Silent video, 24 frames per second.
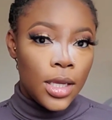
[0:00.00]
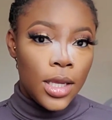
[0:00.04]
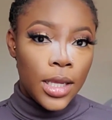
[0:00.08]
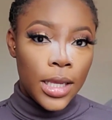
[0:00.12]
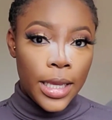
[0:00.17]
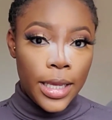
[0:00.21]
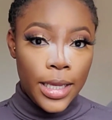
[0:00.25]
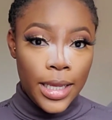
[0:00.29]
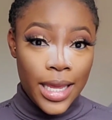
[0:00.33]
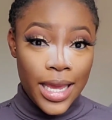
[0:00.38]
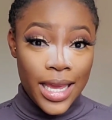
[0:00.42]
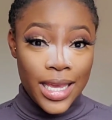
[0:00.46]

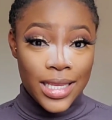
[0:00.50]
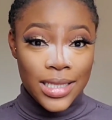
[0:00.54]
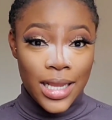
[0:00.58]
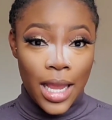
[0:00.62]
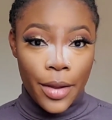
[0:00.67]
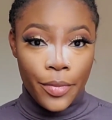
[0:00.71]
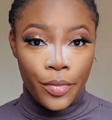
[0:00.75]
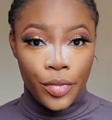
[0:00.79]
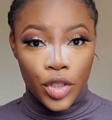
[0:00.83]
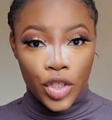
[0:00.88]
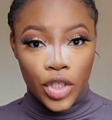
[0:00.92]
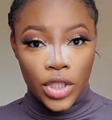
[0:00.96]
Can you guys
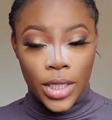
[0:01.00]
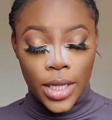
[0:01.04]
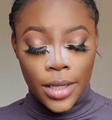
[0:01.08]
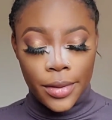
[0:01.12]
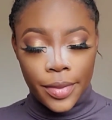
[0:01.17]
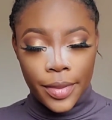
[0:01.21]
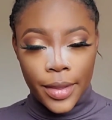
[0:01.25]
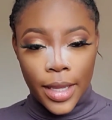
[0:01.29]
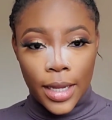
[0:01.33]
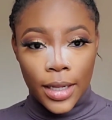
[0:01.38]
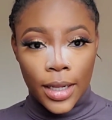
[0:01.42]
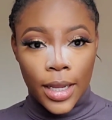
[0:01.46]

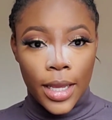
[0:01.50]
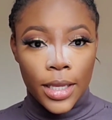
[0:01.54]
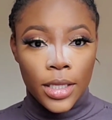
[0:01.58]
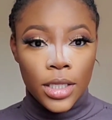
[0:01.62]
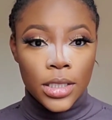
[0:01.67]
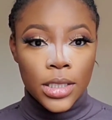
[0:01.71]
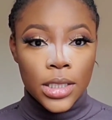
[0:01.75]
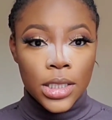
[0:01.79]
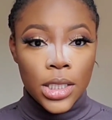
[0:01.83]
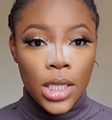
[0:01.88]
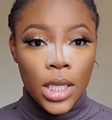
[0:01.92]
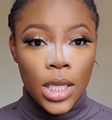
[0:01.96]
appreciate that? Can you
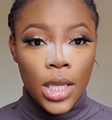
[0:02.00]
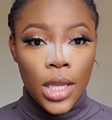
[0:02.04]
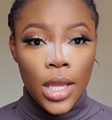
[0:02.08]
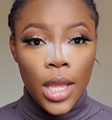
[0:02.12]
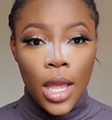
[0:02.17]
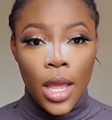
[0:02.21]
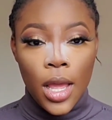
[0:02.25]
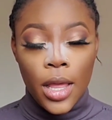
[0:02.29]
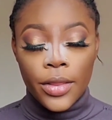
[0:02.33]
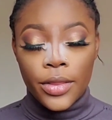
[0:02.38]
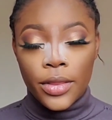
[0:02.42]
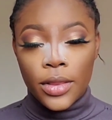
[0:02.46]
see
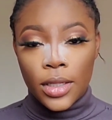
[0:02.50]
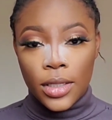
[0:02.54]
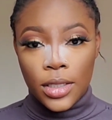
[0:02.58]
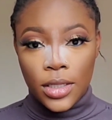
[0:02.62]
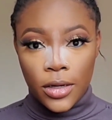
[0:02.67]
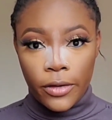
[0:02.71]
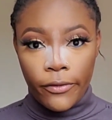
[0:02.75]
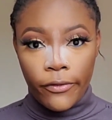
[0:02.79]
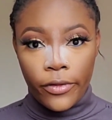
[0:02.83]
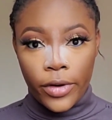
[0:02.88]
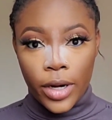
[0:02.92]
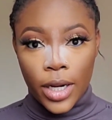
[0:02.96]
the
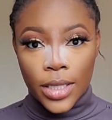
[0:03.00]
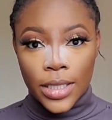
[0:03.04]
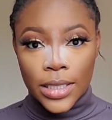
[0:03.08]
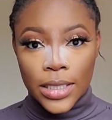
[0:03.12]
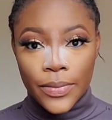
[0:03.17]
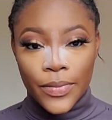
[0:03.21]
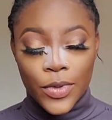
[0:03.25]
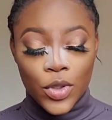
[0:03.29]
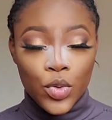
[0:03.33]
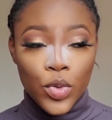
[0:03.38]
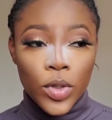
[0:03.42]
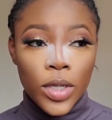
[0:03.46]

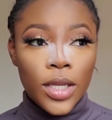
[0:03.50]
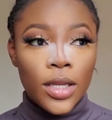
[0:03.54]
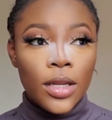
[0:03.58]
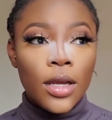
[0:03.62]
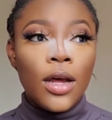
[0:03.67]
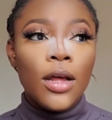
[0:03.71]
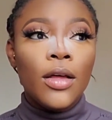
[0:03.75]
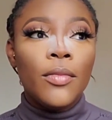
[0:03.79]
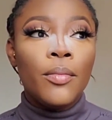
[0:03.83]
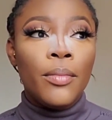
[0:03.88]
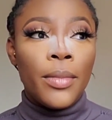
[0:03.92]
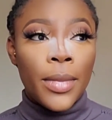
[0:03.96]
difference between
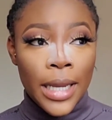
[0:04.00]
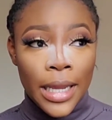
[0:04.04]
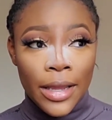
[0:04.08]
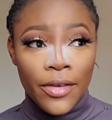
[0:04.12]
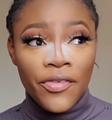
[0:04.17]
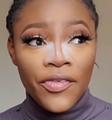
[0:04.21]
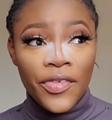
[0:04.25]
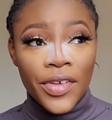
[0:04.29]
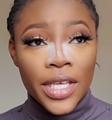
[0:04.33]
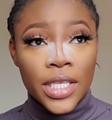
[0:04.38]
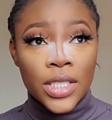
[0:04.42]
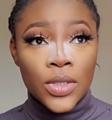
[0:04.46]
my
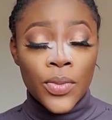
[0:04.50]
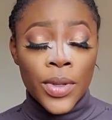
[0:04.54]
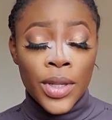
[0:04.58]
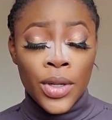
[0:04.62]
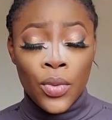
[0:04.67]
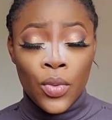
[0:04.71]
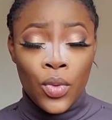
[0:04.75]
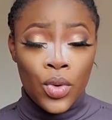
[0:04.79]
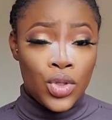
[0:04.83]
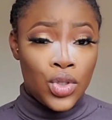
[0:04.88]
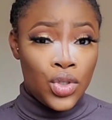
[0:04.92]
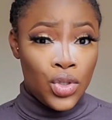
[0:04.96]
face when
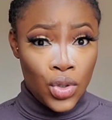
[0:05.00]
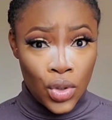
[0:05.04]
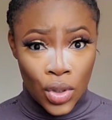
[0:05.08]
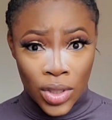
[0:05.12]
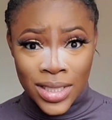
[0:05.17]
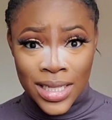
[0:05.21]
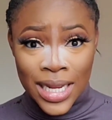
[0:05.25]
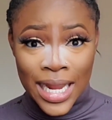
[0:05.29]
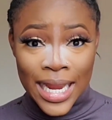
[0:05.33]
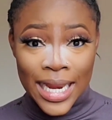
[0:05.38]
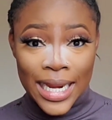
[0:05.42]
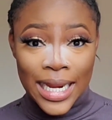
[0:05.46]
it was not
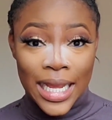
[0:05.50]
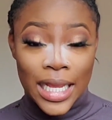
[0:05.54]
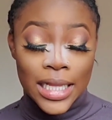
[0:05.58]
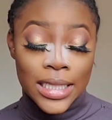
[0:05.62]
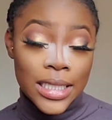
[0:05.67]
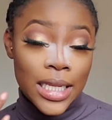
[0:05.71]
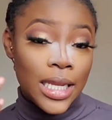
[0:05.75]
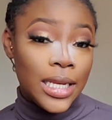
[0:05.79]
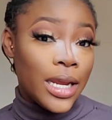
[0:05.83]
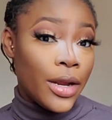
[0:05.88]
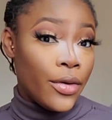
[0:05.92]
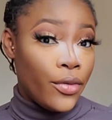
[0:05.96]

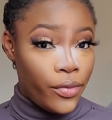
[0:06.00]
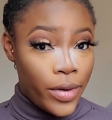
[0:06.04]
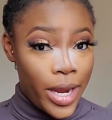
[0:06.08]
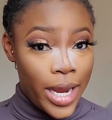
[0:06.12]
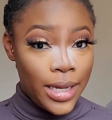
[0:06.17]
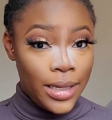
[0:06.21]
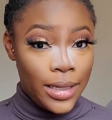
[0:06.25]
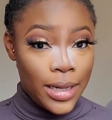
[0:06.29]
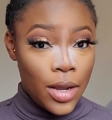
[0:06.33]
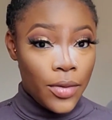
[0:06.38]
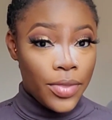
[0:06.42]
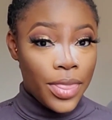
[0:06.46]
highlighted and
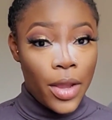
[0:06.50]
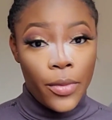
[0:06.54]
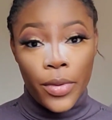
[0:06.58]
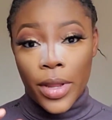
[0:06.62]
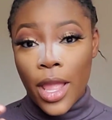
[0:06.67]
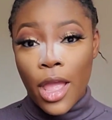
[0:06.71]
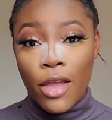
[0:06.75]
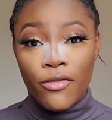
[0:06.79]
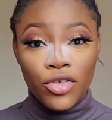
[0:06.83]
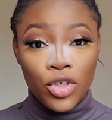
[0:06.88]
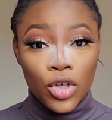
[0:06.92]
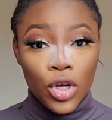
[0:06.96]
right now that we
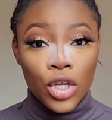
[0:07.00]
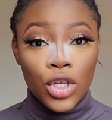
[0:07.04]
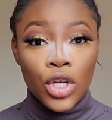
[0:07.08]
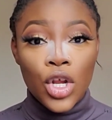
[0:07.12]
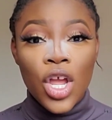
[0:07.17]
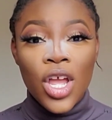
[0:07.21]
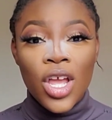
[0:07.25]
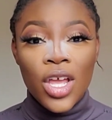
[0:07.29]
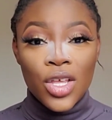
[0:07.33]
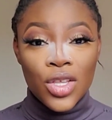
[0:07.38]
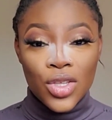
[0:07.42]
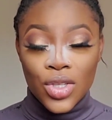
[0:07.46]
have done
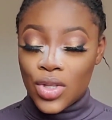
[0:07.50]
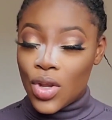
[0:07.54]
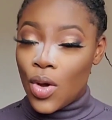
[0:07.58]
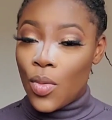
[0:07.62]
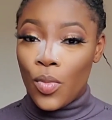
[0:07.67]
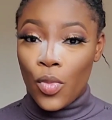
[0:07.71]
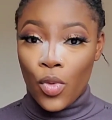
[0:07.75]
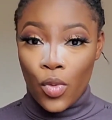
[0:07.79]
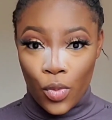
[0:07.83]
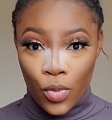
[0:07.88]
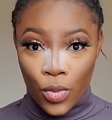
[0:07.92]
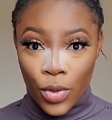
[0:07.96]

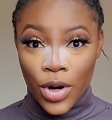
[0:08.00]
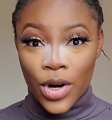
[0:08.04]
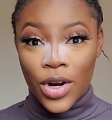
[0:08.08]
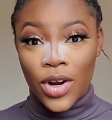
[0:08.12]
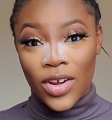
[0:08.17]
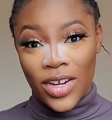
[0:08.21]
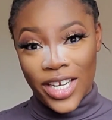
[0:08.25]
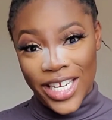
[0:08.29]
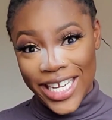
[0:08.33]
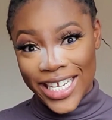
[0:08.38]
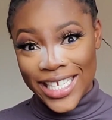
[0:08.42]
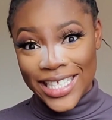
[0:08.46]
some work
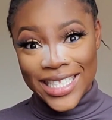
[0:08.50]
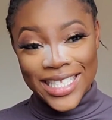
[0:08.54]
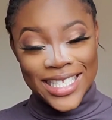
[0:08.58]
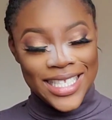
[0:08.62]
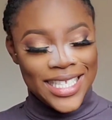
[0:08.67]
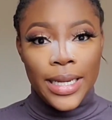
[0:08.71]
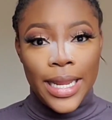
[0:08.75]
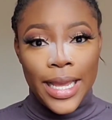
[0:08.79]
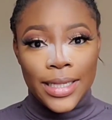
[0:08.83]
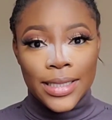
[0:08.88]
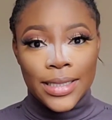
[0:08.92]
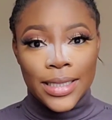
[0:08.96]
on it?
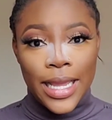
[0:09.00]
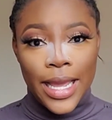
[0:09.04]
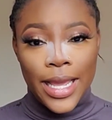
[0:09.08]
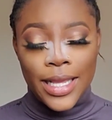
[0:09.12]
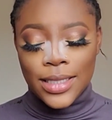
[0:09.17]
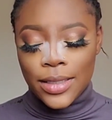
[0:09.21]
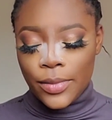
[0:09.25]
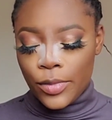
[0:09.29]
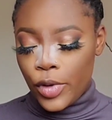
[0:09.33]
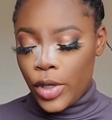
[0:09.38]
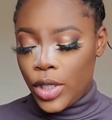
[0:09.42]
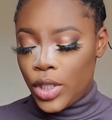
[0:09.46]
Next,
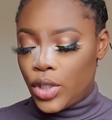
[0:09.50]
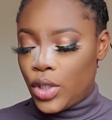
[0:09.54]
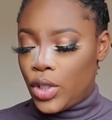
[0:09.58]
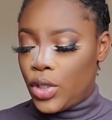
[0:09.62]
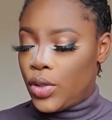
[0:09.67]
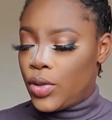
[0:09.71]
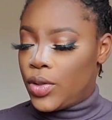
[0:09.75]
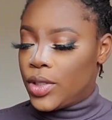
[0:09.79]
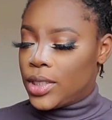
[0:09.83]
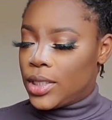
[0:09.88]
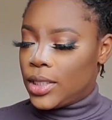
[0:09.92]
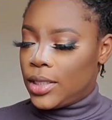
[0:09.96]
guys, I'm going to
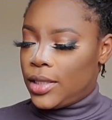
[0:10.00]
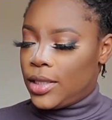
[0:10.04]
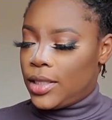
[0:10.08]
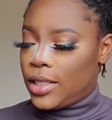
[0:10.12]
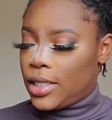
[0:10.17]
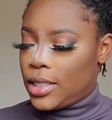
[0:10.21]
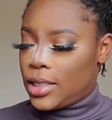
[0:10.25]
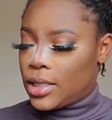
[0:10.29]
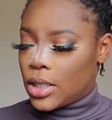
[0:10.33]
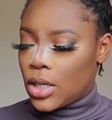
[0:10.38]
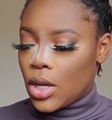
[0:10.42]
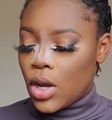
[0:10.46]
use
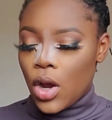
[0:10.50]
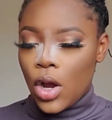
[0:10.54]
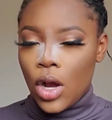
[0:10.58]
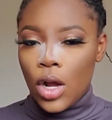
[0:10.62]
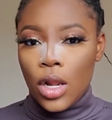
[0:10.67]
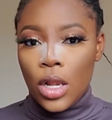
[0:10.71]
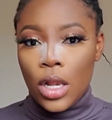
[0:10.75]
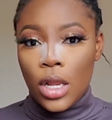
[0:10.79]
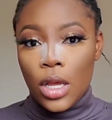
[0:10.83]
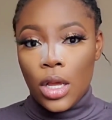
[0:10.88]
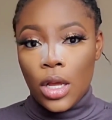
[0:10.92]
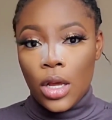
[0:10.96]
this
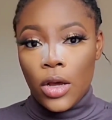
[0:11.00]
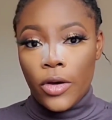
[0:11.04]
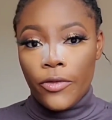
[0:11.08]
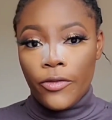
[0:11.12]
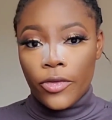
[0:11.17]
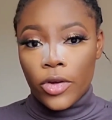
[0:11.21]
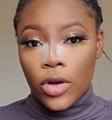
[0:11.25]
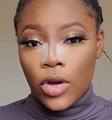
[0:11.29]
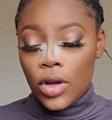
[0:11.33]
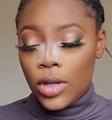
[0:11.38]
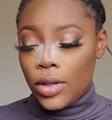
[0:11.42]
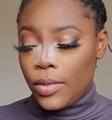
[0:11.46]
color of
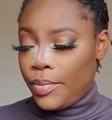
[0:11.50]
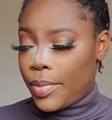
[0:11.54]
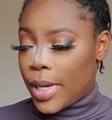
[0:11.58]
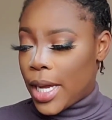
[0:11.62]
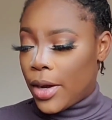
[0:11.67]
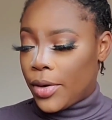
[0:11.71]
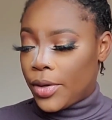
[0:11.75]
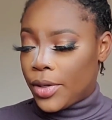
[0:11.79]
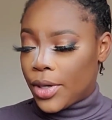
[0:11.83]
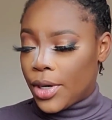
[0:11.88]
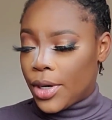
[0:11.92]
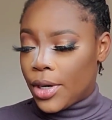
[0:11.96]

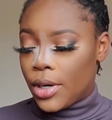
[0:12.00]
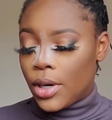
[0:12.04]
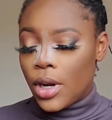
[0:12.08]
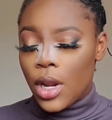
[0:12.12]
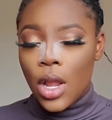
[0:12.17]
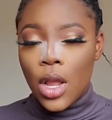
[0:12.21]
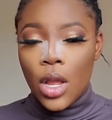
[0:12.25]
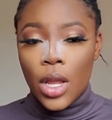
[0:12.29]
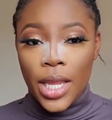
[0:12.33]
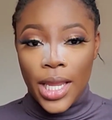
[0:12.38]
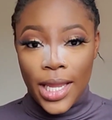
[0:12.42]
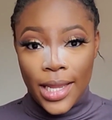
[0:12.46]
powder
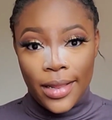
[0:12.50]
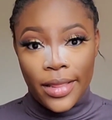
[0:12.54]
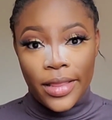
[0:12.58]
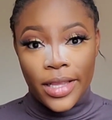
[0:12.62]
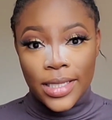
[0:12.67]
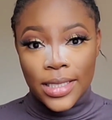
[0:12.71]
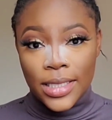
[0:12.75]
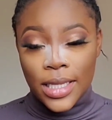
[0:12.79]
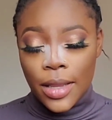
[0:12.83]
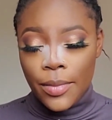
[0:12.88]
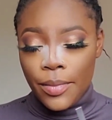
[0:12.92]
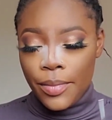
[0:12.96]
in
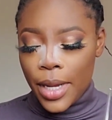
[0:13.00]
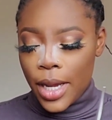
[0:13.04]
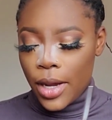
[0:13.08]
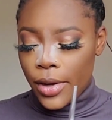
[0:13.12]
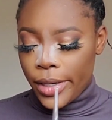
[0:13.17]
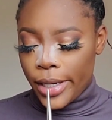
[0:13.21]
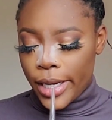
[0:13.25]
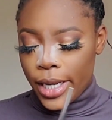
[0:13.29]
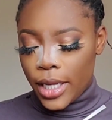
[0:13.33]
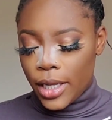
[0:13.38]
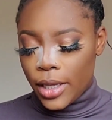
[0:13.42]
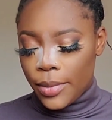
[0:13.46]
this same
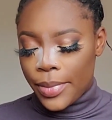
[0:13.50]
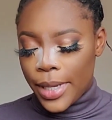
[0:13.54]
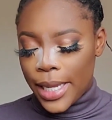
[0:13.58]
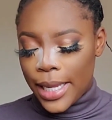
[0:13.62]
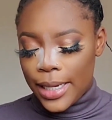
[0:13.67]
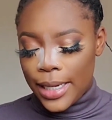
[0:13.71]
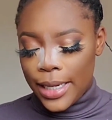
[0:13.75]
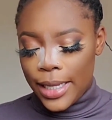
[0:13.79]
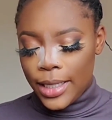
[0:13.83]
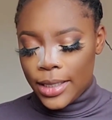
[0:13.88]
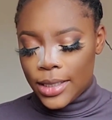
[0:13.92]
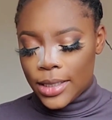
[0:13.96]
powder
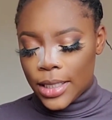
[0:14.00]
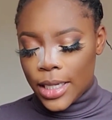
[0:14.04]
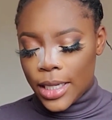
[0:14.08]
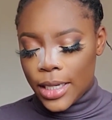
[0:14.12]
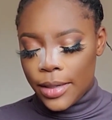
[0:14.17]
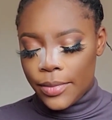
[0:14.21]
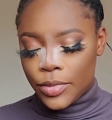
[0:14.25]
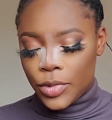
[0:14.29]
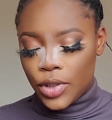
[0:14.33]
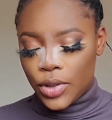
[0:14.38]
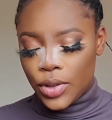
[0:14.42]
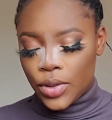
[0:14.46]
palette, and
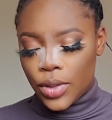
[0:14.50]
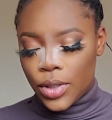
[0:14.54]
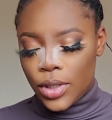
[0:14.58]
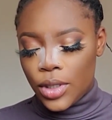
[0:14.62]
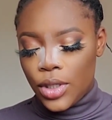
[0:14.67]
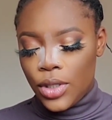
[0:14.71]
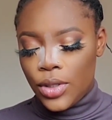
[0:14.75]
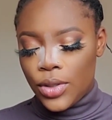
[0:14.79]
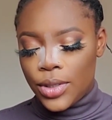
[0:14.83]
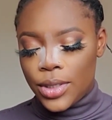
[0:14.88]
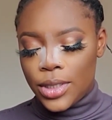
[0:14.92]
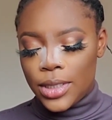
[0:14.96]
I'm just going
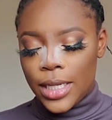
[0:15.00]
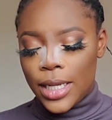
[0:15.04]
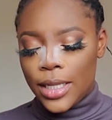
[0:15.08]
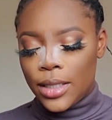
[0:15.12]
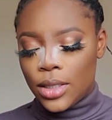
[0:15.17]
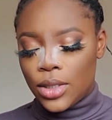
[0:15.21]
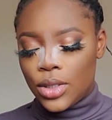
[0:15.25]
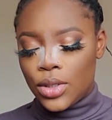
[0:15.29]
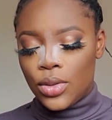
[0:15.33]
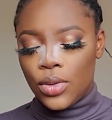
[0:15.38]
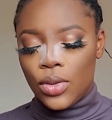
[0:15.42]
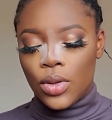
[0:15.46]
to use
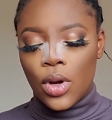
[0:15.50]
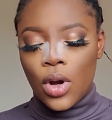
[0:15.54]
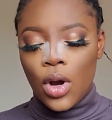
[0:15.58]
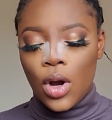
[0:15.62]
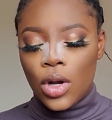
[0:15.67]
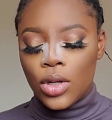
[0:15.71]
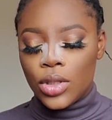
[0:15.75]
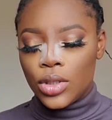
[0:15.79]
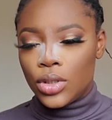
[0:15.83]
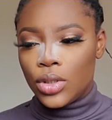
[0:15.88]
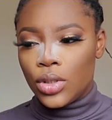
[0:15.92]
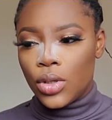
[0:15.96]
that to
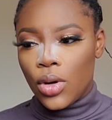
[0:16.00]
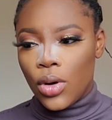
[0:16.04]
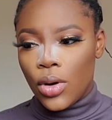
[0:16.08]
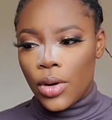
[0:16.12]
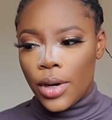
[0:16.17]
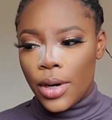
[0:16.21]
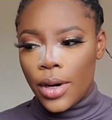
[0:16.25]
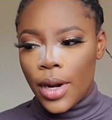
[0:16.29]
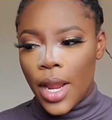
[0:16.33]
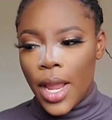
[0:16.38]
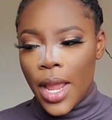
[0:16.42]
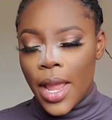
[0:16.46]

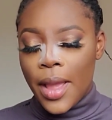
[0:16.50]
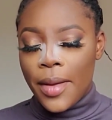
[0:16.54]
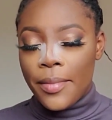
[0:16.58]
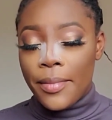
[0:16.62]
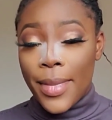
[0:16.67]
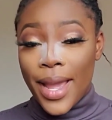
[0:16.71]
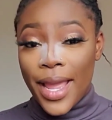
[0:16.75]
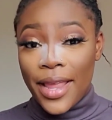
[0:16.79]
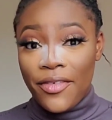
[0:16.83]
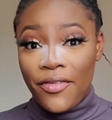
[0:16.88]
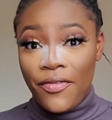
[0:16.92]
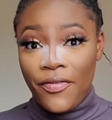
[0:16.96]
contour
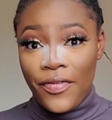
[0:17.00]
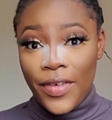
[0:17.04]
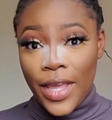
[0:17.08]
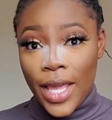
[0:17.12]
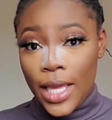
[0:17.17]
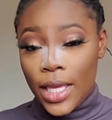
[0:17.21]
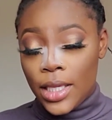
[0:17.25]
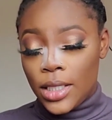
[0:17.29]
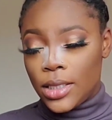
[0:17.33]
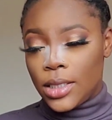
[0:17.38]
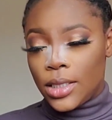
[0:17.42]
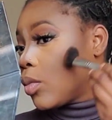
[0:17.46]
my
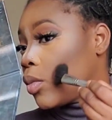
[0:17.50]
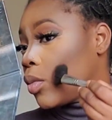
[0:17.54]
face.